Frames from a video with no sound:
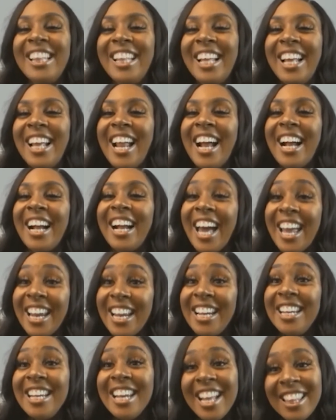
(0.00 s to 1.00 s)
that I got
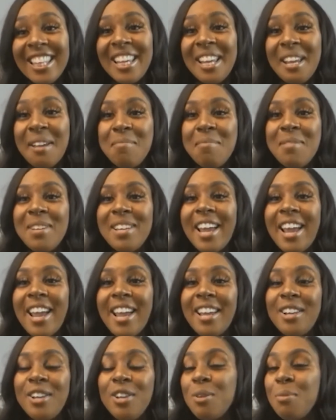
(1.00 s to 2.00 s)
another
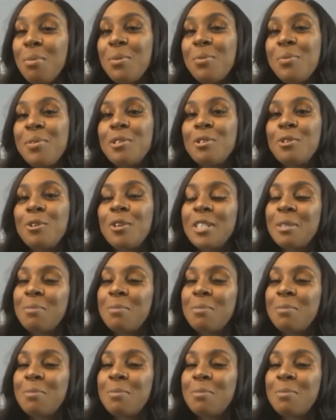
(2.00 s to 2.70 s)
MBA in human resource